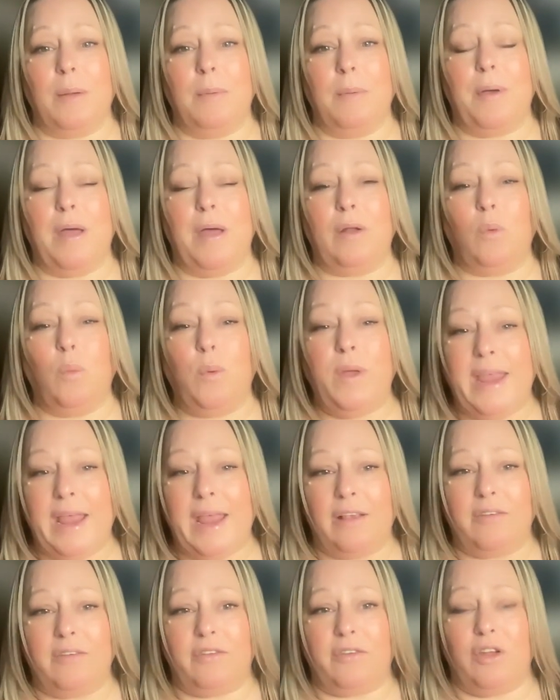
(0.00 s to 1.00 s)
But we
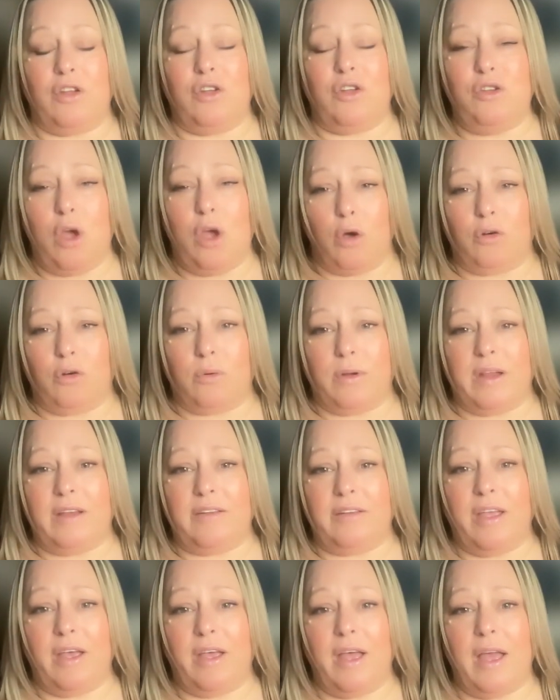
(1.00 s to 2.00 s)
as
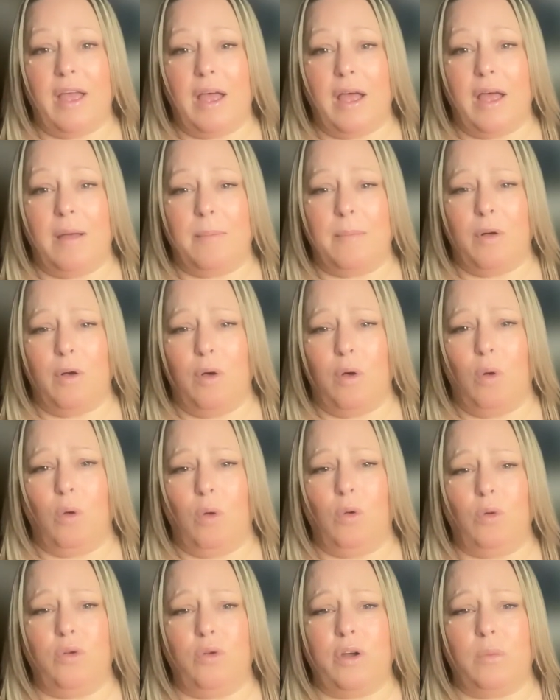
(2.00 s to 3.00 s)
notaries
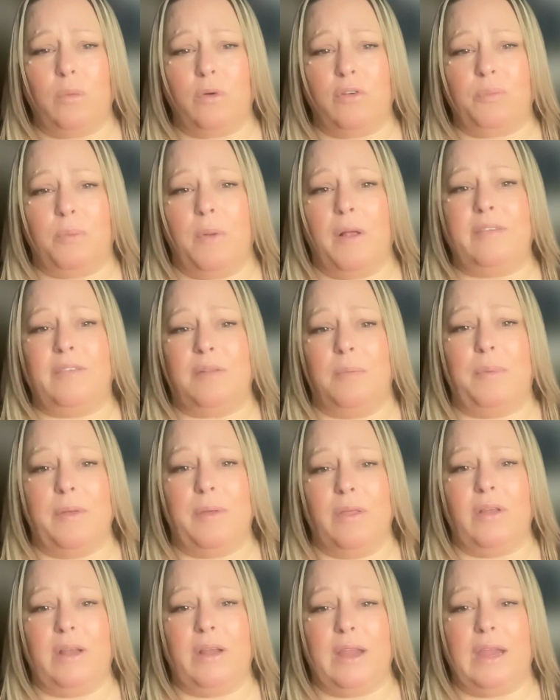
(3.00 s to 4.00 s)
hold a
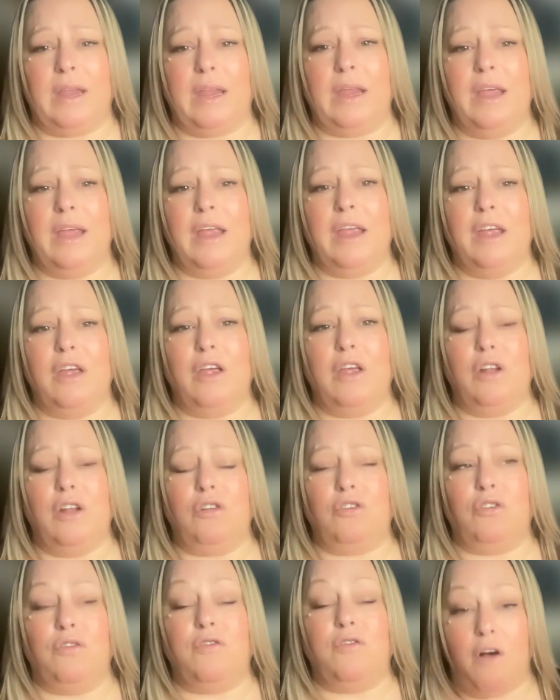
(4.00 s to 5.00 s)
responsibility
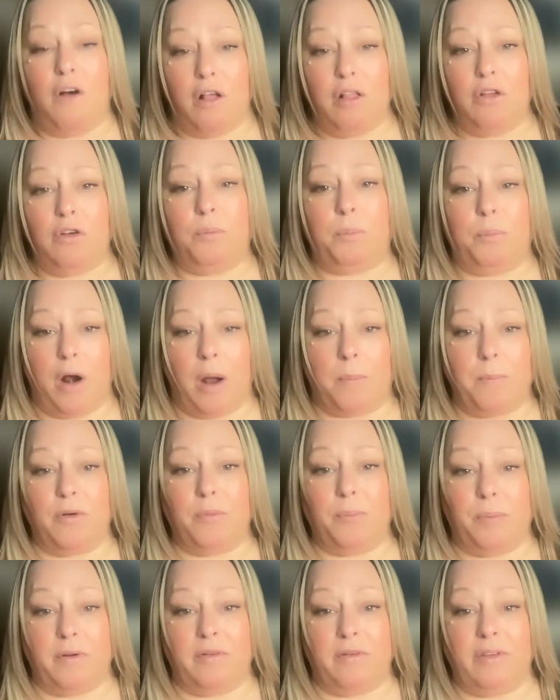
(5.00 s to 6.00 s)
to follow
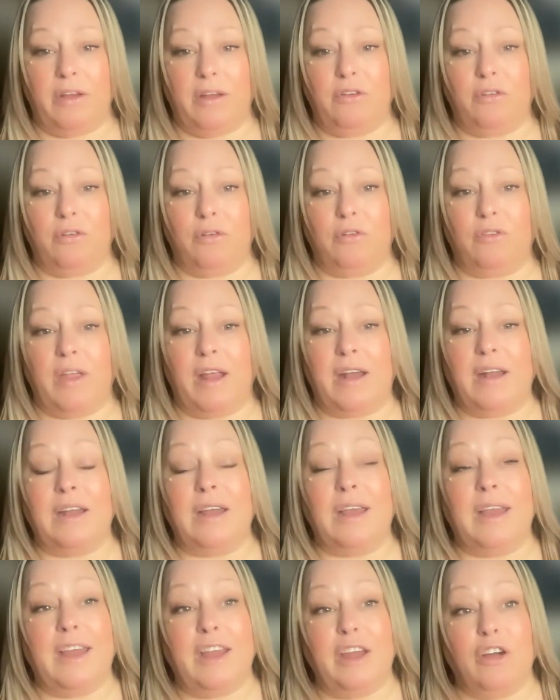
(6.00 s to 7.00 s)
proper procedures and
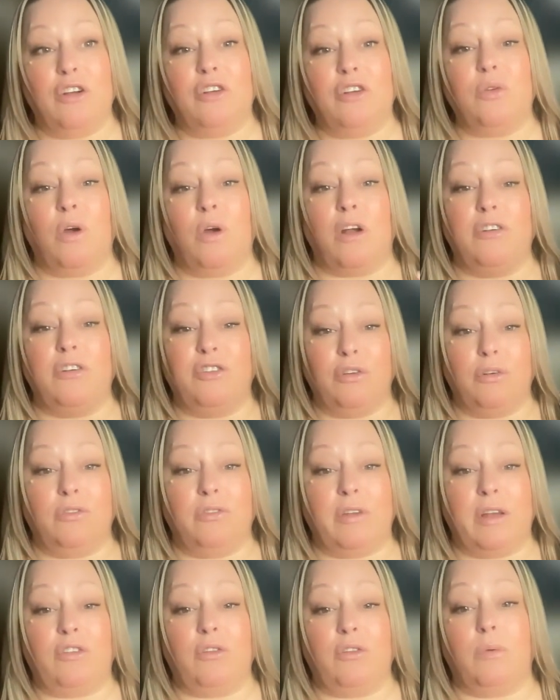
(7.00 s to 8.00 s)
adhere to our
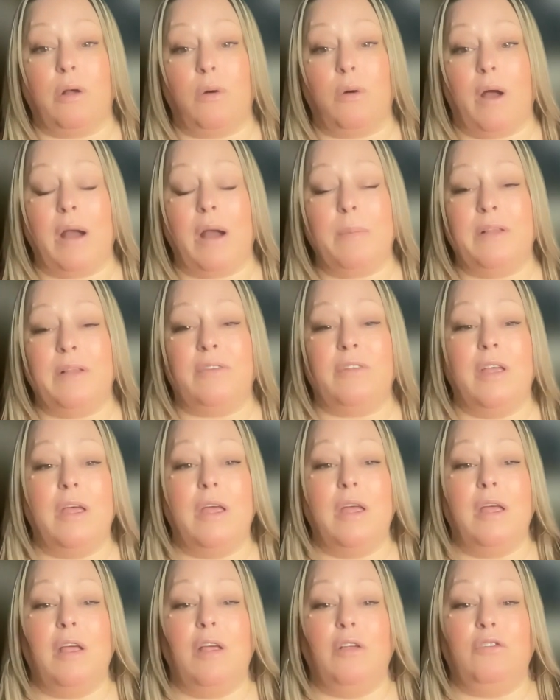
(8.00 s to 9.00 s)
jurisdictional requirements
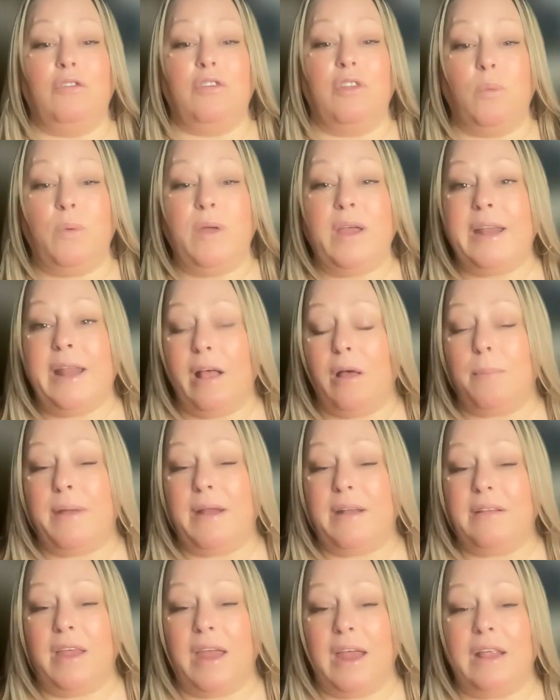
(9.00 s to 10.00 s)
so that we can help
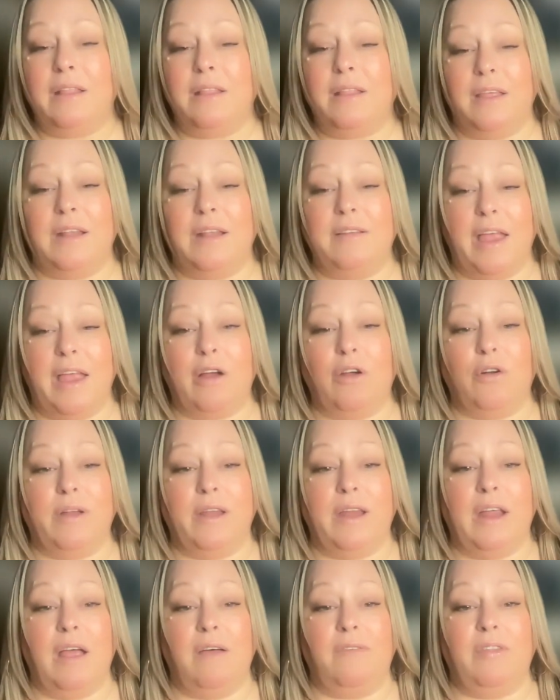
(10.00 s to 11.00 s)
maintain the
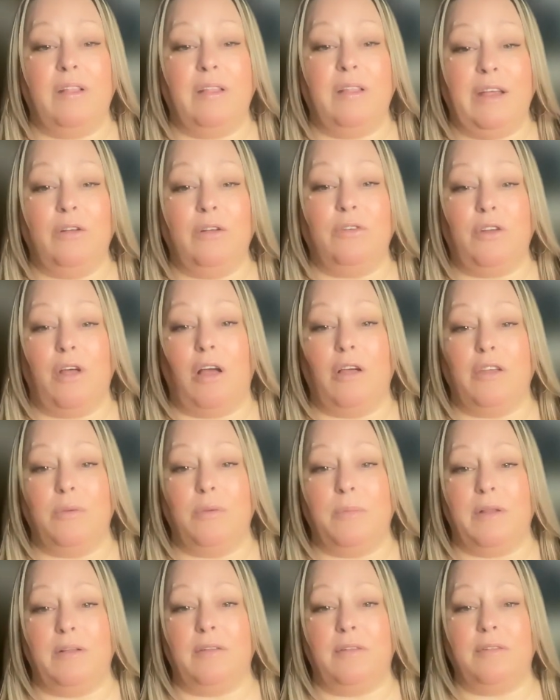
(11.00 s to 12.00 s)
integrity of the legal
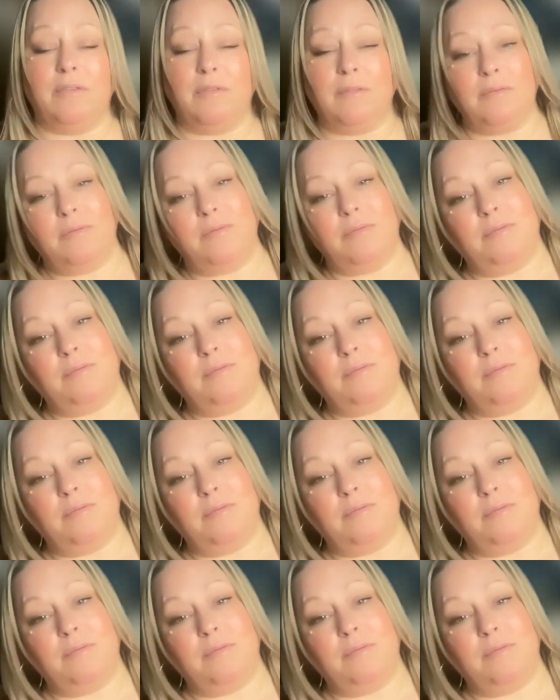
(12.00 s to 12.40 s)
documents.